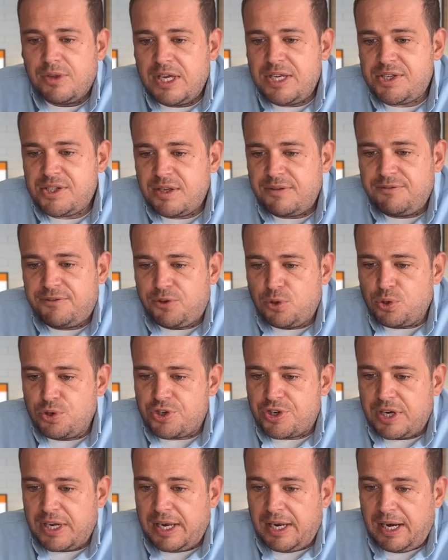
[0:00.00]
This
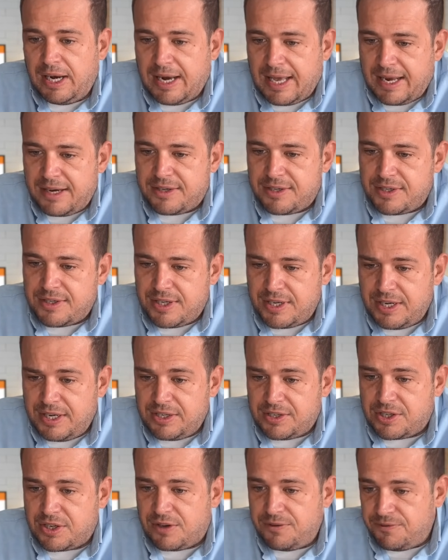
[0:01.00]
unfortunately led to
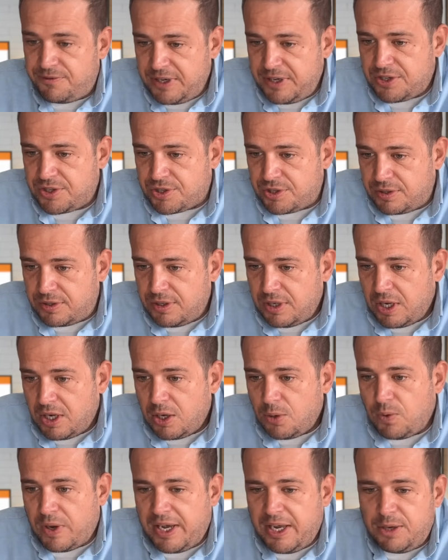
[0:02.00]
his conviction,
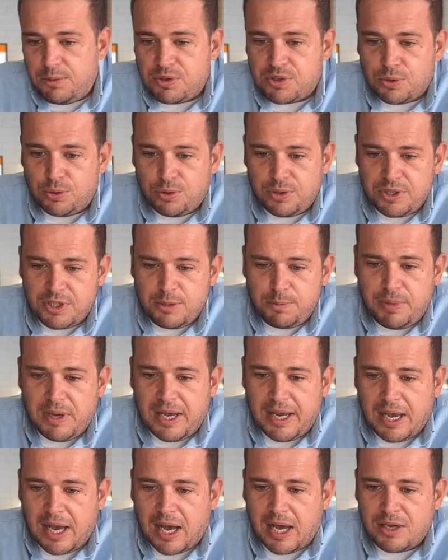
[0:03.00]
where he was ordered to
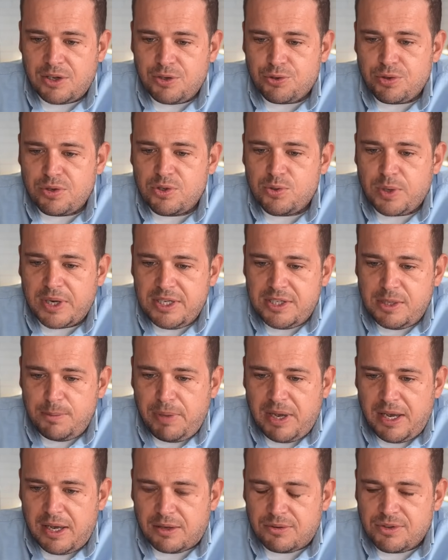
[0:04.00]
pay
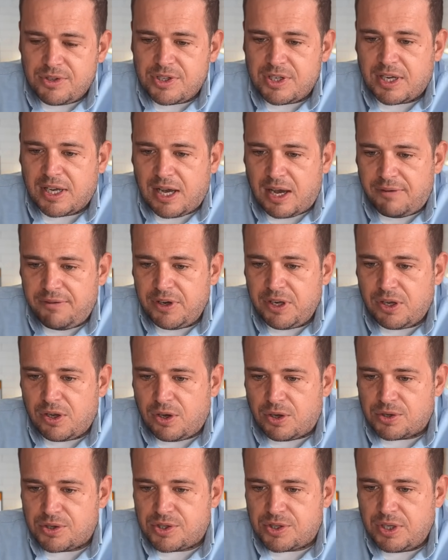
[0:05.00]
£120 to cover the
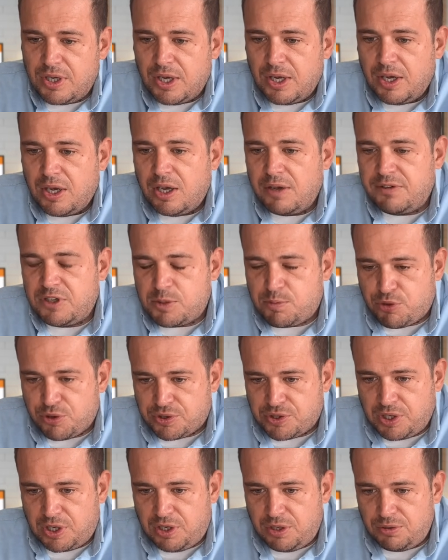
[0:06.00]
cost of his
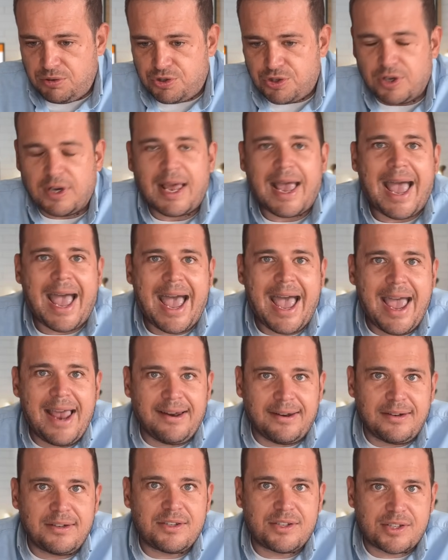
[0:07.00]
prosecution
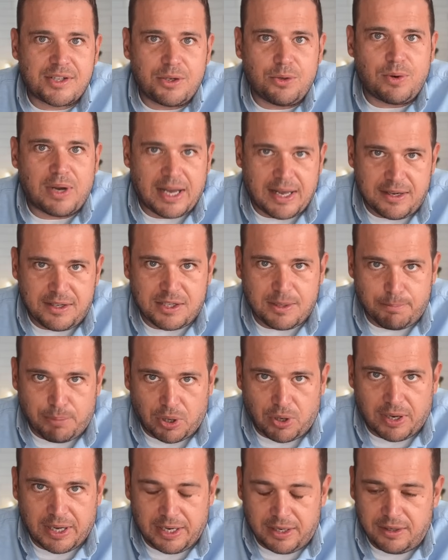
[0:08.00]
and still had to
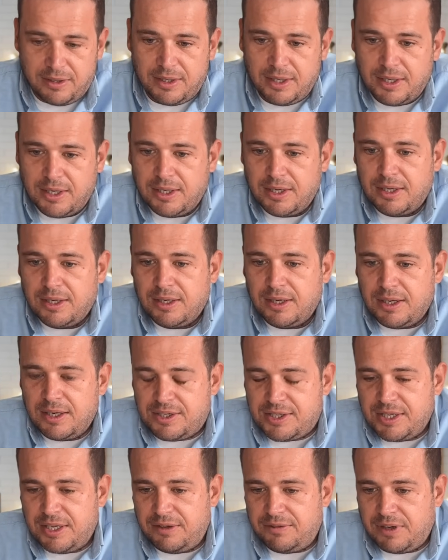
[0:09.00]
buy
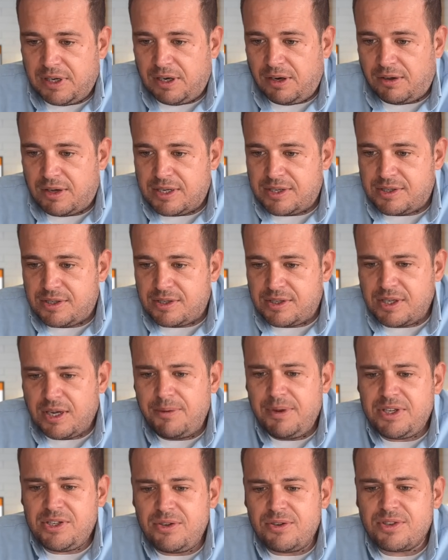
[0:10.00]
a TV license.
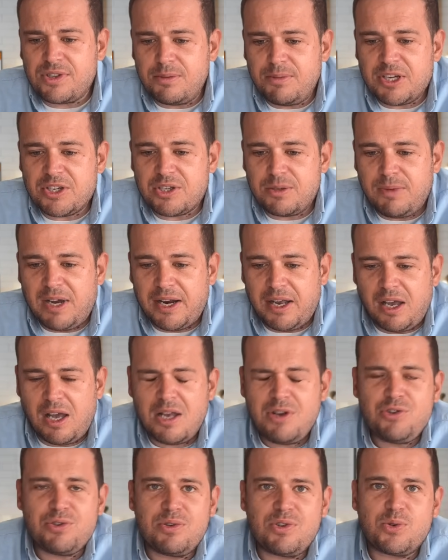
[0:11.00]
So it's not so much the money.
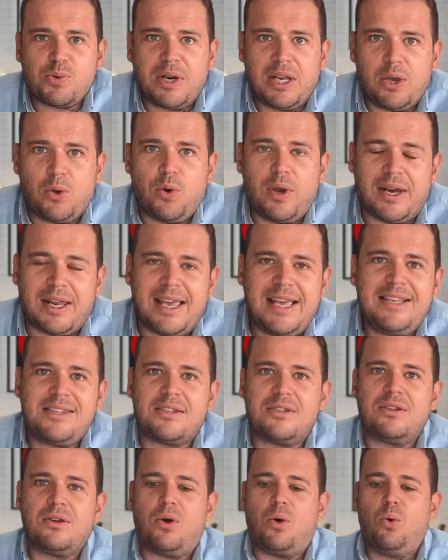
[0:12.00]
120 quid
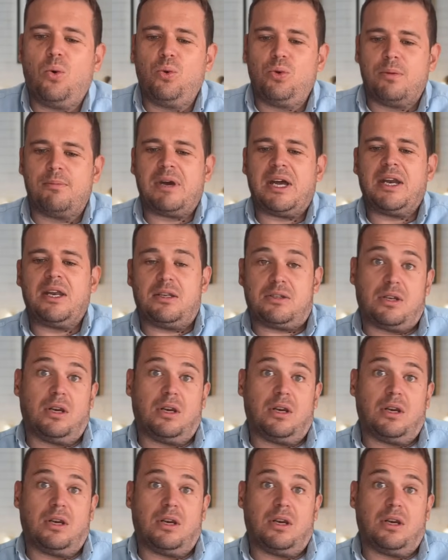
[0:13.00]
isn't all the money.